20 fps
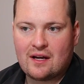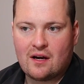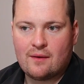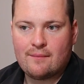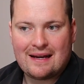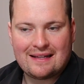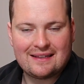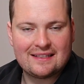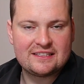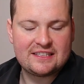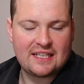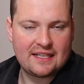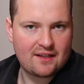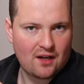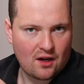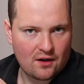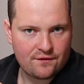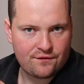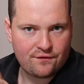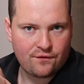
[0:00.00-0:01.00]
we go and make the
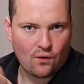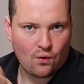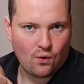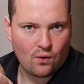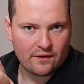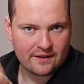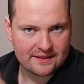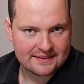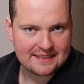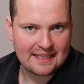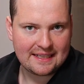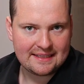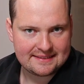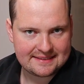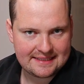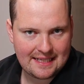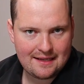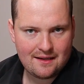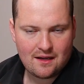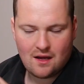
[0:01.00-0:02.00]
G-code for the
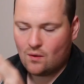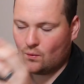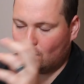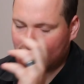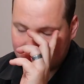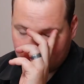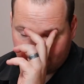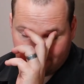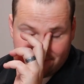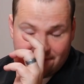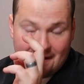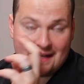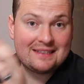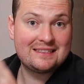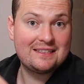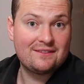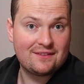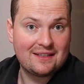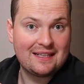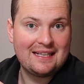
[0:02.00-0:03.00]
CNC, which
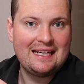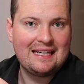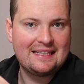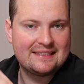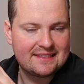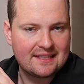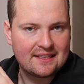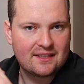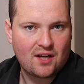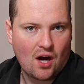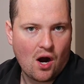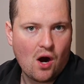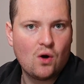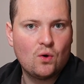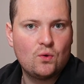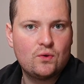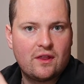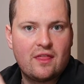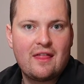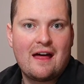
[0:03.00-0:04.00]
effectively is the
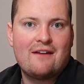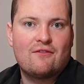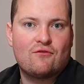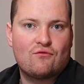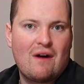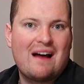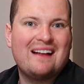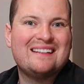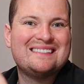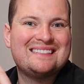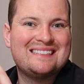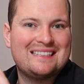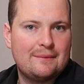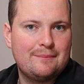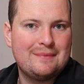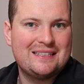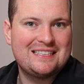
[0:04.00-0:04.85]
code that runs the